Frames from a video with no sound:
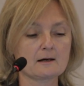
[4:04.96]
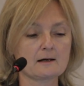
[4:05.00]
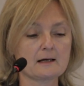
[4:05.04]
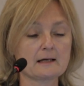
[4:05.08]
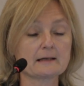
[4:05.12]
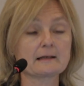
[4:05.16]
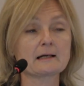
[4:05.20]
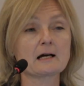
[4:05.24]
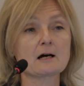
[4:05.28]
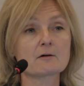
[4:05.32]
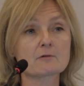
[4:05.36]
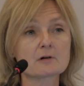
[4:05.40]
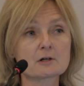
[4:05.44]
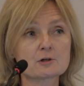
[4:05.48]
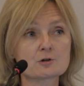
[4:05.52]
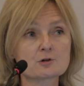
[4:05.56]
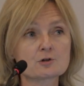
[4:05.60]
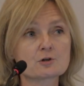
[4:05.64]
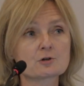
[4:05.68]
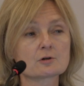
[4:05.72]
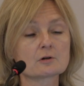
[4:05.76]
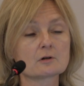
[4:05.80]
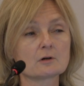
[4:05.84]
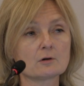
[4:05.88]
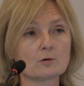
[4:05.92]

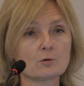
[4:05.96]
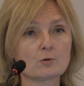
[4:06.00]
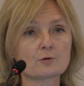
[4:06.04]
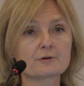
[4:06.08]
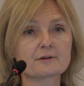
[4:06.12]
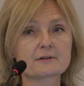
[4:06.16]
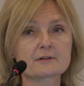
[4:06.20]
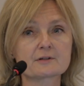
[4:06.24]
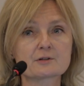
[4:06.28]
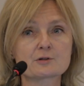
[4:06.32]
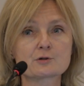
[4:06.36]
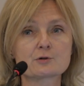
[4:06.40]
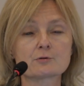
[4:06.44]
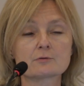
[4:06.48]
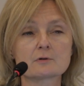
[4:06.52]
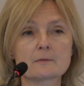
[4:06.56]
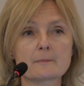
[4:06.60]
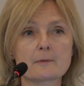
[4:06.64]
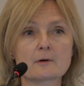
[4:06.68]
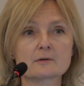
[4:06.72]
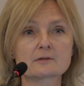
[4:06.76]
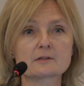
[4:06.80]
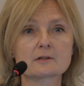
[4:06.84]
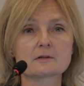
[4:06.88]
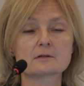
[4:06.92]
encourage authors to
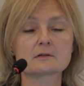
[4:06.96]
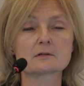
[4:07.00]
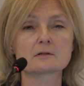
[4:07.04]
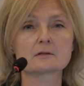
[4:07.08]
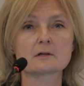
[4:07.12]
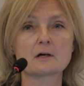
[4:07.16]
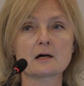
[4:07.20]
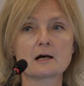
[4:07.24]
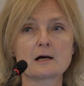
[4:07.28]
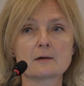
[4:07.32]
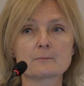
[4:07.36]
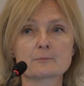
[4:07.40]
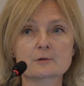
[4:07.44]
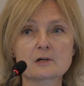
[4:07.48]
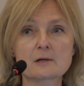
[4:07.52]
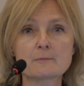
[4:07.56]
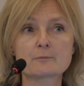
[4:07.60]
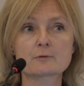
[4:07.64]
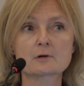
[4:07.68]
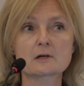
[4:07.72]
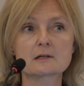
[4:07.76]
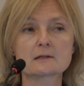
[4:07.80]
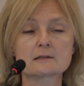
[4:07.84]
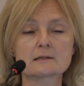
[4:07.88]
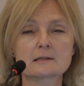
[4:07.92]
deposit
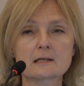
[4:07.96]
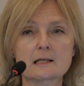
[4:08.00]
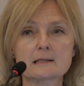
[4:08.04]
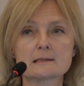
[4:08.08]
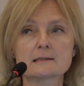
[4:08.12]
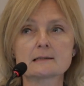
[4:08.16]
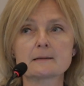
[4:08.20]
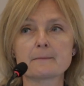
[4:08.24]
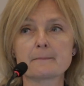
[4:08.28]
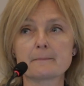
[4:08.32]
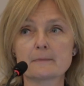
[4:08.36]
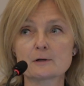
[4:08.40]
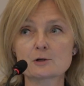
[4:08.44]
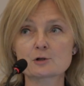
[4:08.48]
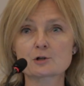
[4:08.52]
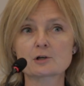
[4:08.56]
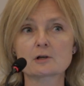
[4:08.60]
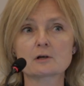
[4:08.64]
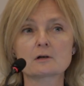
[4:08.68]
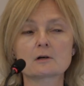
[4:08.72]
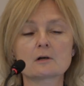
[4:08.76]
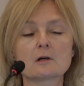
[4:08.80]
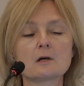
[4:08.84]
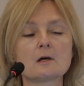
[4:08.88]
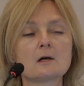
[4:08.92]
preprints at
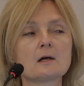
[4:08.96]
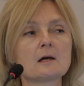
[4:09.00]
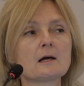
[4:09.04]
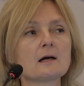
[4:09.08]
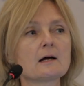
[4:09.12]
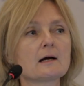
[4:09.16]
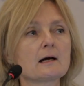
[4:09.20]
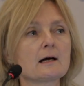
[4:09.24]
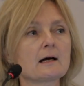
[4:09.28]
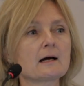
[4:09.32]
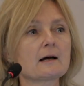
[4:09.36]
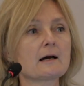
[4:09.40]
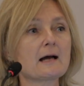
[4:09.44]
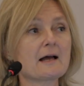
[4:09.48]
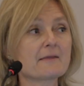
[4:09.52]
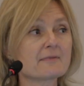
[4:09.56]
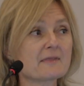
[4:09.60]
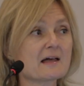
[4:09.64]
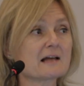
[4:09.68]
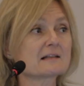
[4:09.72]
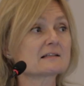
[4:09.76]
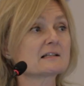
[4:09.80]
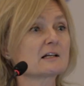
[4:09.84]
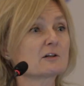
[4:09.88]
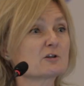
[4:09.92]
submission, and
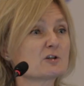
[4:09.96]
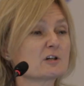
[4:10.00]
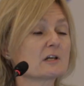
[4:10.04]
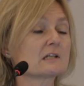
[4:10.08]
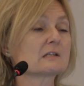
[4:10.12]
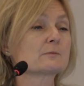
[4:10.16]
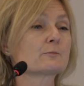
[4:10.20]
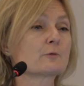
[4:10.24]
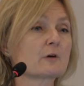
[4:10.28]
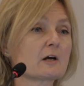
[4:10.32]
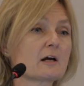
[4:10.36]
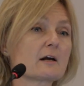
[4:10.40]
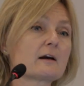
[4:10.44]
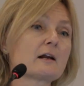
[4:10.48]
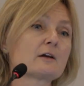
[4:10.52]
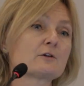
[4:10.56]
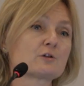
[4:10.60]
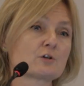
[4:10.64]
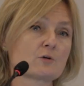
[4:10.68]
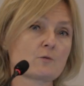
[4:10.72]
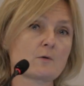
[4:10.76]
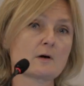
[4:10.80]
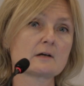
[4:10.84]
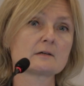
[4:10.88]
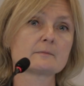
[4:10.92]
that's actually a Springer
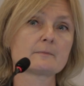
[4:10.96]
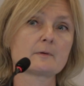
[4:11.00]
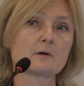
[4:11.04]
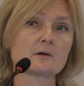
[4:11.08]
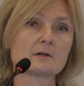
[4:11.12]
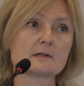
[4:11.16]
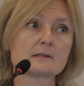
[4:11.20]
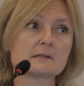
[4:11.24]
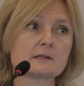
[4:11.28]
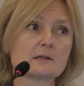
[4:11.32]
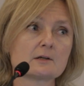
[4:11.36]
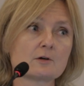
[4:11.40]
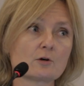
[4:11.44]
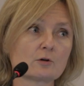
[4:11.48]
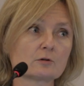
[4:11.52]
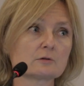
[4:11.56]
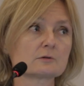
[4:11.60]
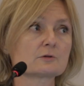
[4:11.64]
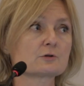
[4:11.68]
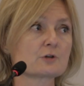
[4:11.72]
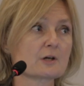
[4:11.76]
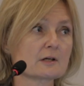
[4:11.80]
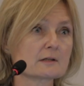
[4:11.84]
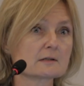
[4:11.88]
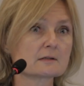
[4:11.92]
Nature-wide policy,
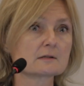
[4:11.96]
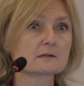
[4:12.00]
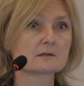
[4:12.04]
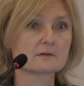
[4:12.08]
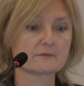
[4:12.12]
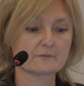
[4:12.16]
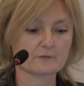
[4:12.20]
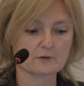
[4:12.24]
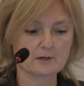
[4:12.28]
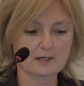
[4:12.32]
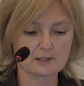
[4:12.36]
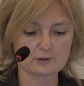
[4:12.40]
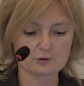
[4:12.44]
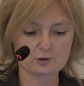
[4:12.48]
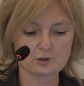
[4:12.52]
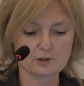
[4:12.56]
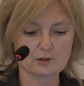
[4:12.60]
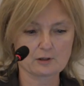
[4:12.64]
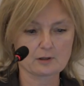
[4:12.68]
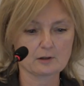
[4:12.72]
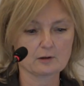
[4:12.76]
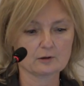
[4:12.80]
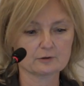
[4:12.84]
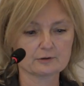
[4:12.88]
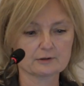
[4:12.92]
not just for
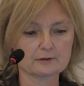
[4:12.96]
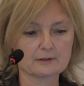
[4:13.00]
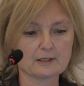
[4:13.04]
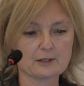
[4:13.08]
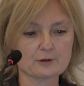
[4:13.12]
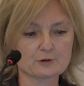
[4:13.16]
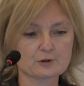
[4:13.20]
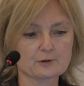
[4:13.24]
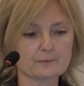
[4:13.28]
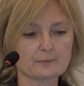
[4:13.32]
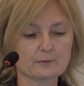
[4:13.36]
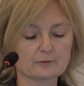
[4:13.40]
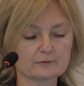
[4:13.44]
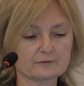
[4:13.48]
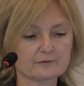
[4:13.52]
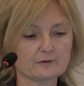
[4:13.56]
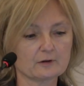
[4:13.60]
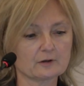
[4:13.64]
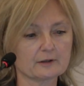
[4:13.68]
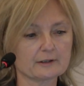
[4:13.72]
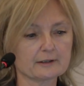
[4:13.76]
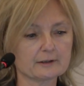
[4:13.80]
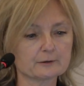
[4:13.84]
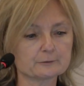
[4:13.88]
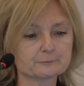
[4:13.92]
Nature on the Nature
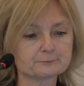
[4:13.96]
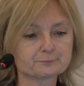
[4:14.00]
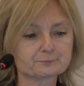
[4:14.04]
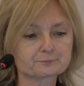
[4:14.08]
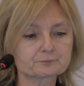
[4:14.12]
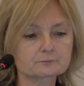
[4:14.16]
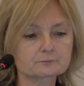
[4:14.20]
portfolio.